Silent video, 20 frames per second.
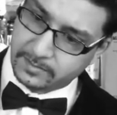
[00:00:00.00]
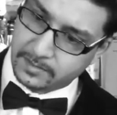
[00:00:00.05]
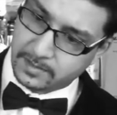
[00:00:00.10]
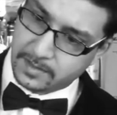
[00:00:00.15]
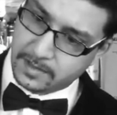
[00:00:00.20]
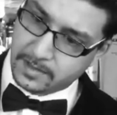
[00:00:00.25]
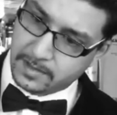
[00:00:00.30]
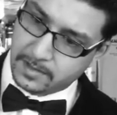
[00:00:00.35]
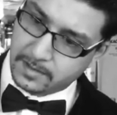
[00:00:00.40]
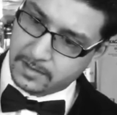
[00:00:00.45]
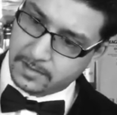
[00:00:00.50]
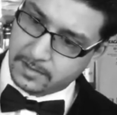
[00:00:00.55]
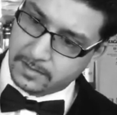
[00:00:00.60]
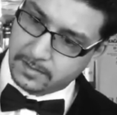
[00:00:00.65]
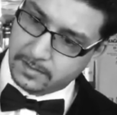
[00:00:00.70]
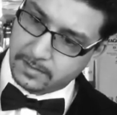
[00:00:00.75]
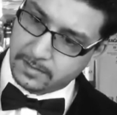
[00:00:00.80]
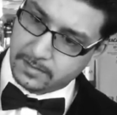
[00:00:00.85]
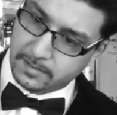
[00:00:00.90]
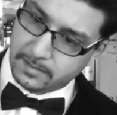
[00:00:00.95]

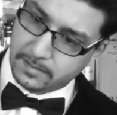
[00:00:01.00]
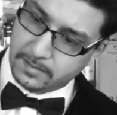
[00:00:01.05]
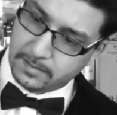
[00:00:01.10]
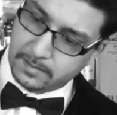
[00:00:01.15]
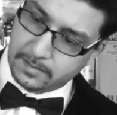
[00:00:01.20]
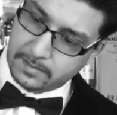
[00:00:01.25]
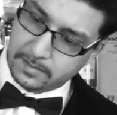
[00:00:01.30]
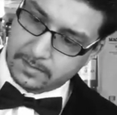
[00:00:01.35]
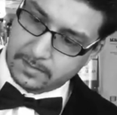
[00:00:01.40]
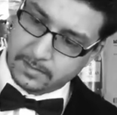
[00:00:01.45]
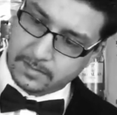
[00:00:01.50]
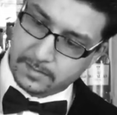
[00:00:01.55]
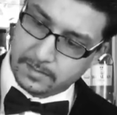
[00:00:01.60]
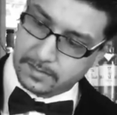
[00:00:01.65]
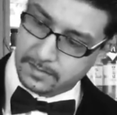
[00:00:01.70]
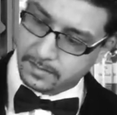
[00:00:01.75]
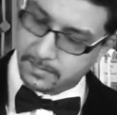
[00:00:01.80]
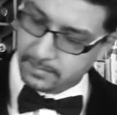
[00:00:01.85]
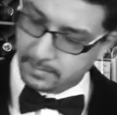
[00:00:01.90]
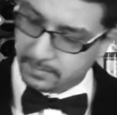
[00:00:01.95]

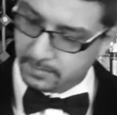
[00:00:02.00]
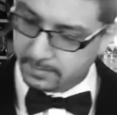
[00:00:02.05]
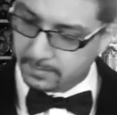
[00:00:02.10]
(silence)